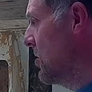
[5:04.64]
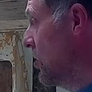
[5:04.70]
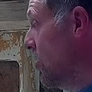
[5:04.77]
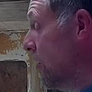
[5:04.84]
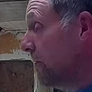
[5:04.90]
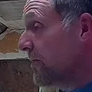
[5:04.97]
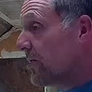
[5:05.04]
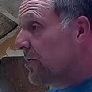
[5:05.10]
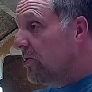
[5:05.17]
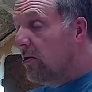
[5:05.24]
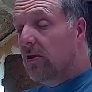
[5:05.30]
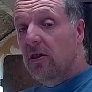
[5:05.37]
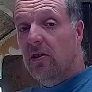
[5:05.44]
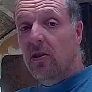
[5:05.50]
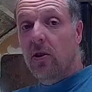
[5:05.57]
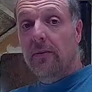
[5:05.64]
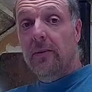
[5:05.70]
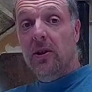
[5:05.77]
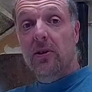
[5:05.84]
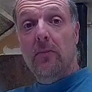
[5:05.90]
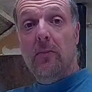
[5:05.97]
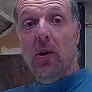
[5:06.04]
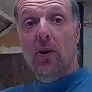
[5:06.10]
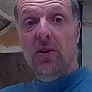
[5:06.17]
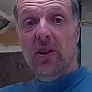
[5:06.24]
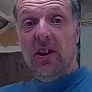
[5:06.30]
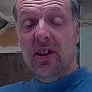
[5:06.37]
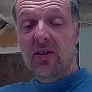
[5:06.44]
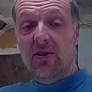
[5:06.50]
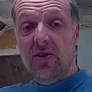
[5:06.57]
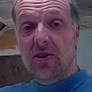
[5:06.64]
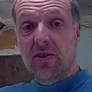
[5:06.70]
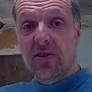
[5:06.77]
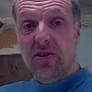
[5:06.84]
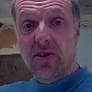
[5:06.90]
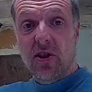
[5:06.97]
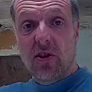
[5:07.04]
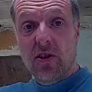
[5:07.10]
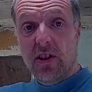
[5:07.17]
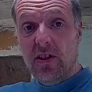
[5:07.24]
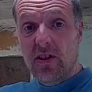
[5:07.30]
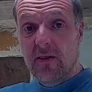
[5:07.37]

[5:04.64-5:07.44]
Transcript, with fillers: I've decided I'm going to bond these to the side